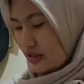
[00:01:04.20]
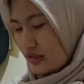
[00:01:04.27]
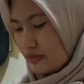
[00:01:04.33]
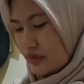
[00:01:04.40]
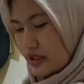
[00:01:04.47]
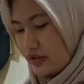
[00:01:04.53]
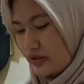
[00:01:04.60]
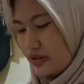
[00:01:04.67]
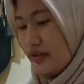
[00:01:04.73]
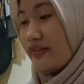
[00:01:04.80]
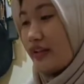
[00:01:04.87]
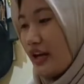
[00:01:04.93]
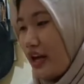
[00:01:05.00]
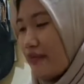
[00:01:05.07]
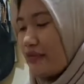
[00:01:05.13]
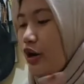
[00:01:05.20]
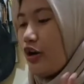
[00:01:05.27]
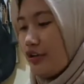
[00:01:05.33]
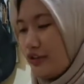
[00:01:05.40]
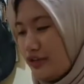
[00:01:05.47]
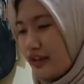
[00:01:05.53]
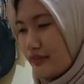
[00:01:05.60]
about the steps or
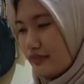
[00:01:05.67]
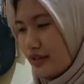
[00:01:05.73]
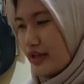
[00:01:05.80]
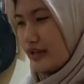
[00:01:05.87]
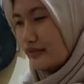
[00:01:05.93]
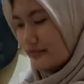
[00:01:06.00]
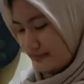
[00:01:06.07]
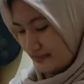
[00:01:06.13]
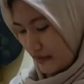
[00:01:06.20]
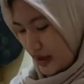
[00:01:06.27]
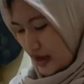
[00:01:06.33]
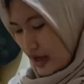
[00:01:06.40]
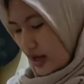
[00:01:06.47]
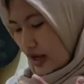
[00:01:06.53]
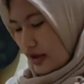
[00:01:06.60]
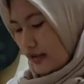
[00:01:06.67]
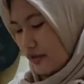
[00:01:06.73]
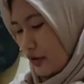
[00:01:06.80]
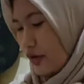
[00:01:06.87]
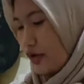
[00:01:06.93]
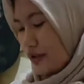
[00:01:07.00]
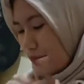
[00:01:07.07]
do something.
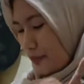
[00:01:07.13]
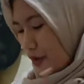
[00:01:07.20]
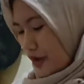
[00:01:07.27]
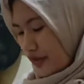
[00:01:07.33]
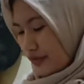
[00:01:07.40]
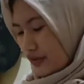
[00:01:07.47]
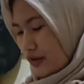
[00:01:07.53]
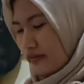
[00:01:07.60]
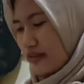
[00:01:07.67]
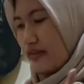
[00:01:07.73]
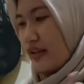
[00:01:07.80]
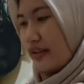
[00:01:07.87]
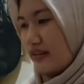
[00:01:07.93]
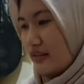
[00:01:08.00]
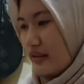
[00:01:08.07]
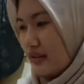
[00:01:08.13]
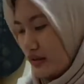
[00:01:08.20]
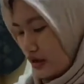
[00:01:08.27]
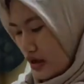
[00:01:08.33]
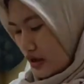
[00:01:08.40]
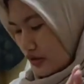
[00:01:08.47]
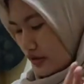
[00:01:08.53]
So, the points of this lesson,
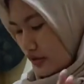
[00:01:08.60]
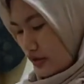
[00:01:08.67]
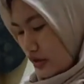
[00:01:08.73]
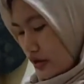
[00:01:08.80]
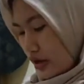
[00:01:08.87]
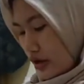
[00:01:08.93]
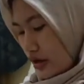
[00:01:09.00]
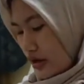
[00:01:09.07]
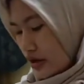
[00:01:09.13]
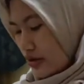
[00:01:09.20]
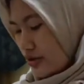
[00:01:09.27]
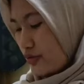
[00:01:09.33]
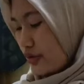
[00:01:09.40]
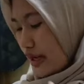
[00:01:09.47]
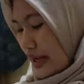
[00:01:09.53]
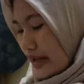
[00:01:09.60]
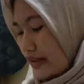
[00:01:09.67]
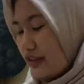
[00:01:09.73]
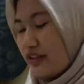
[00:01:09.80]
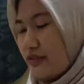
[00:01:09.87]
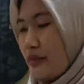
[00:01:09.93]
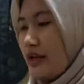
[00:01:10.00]
you can
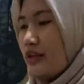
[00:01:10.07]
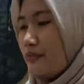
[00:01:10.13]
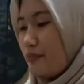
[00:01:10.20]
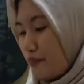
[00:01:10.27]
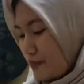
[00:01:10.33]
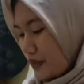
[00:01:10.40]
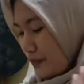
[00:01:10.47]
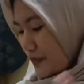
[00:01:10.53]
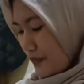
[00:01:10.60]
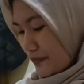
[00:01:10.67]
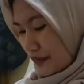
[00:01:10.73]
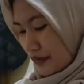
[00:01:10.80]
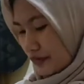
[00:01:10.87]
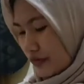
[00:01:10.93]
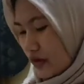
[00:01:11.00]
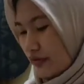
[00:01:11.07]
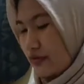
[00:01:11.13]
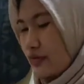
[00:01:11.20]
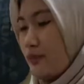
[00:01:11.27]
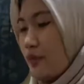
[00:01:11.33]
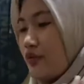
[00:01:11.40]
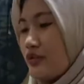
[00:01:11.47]
determine the purpose of the
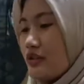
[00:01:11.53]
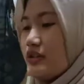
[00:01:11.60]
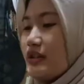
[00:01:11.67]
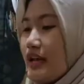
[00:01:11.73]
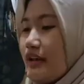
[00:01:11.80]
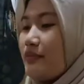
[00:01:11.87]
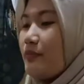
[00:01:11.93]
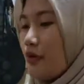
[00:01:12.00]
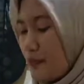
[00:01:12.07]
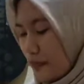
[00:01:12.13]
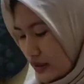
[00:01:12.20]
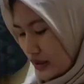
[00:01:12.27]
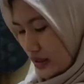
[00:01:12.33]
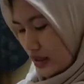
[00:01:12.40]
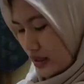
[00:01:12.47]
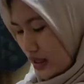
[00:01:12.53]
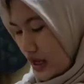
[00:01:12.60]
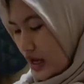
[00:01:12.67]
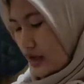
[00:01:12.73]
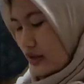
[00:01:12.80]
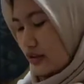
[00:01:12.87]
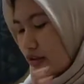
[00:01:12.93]
procedure text properly,
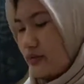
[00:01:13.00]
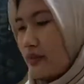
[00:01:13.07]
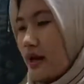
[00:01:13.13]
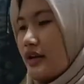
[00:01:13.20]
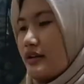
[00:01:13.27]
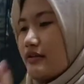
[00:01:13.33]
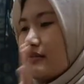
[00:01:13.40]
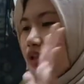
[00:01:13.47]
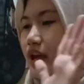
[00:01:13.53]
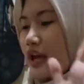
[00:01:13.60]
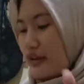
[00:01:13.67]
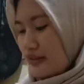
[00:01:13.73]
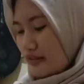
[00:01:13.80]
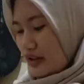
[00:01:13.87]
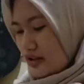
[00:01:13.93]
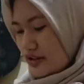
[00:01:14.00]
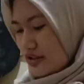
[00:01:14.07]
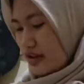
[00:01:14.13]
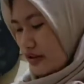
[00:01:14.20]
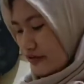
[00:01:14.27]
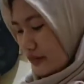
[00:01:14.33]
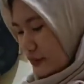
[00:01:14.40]
determine the text structure
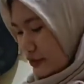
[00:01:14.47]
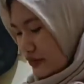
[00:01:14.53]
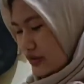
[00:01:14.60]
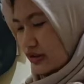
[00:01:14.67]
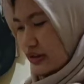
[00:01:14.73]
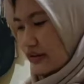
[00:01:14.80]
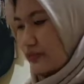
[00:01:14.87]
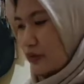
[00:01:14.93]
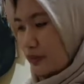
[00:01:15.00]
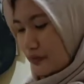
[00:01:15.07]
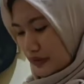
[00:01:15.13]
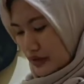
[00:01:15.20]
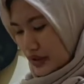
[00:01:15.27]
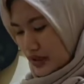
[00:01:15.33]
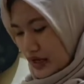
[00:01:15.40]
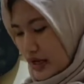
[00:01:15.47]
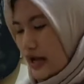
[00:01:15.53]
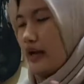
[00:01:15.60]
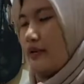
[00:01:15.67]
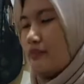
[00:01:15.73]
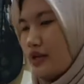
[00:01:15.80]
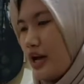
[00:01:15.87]
of the procedure text properly,
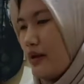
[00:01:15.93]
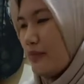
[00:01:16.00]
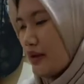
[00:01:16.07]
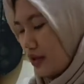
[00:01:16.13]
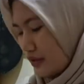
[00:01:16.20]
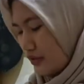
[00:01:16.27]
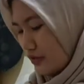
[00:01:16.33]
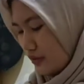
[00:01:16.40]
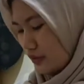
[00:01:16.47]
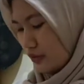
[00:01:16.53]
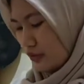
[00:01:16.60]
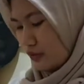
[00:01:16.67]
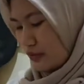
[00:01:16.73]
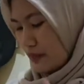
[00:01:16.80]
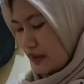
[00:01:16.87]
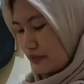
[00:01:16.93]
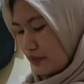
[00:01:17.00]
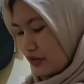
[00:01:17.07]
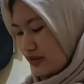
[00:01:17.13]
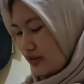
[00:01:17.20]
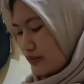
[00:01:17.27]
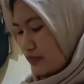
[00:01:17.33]
and be able to make
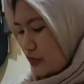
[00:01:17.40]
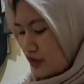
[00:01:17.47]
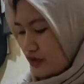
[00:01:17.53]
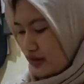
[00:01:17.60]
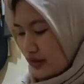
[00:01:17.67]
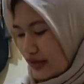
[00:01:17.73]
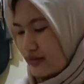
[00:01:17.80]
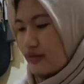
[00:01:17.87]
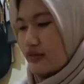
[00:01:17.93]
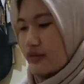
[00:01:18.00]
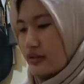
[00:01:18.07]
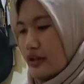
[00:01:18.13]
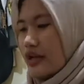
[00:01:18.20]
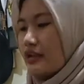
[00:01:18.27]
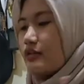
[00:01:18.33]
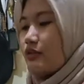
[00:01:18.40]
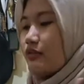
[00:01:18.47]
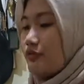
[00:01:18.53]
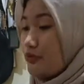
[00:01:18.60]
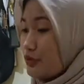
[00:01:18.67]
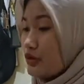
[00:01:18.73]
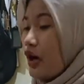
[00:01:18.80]
procedure text relate to
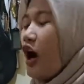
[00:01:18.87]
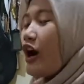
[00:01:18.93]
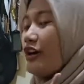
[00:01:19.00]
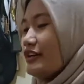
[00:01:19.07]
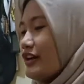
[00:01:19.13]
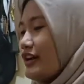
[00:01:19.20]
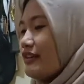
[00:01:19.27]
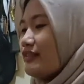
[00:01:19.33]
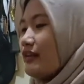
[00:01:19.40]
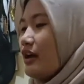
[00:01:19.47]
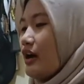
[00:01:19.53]
food or drinks